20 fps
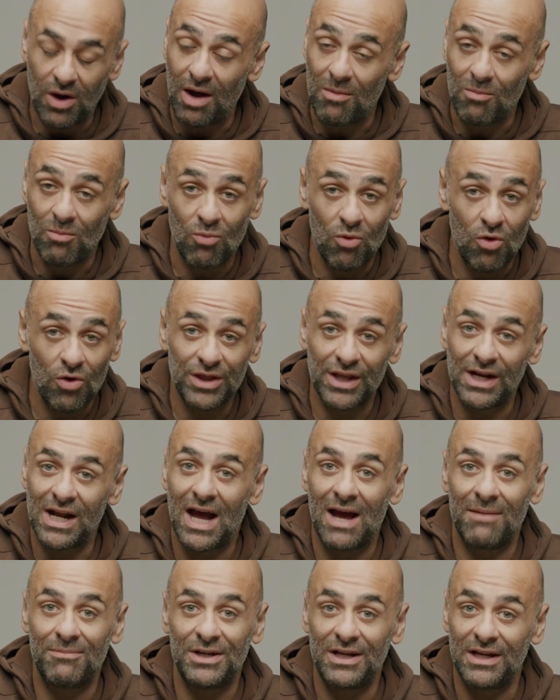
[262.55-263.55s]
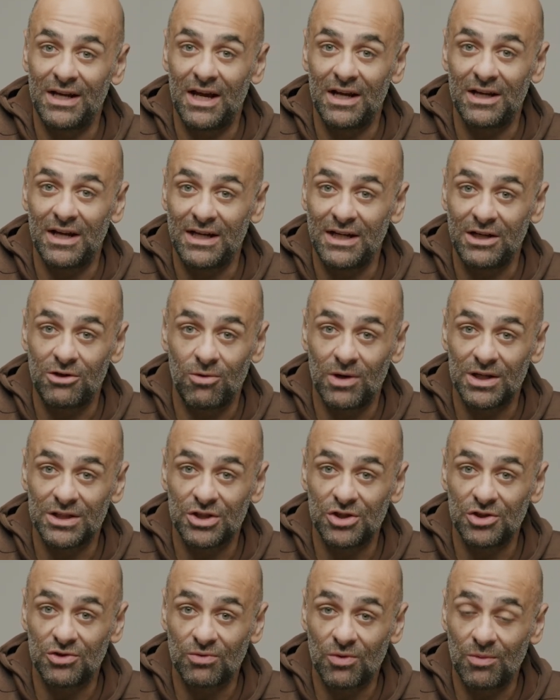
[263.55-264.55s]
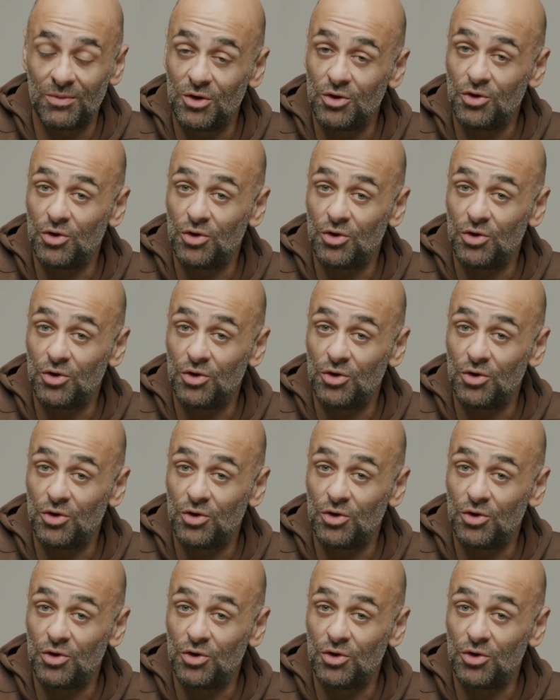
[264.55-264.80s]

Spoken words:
I'm more than happy to get any questions from you.